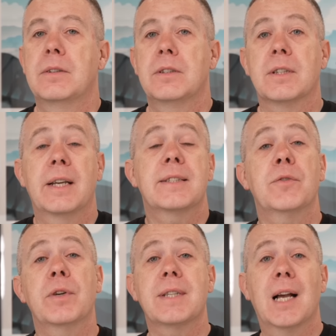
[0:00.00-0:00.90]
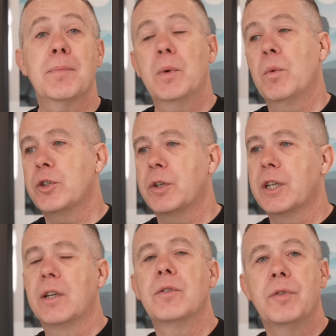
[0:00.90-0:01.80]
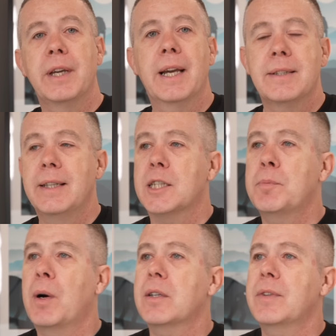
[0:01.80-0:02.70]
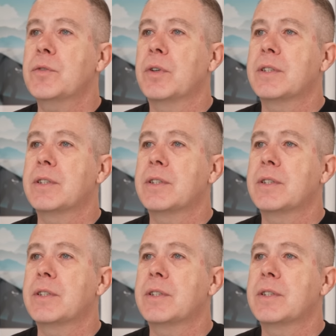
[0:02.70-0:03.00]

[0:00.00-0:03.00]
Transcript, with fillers: So let's say, for example, we wanted to include V A T as part of this for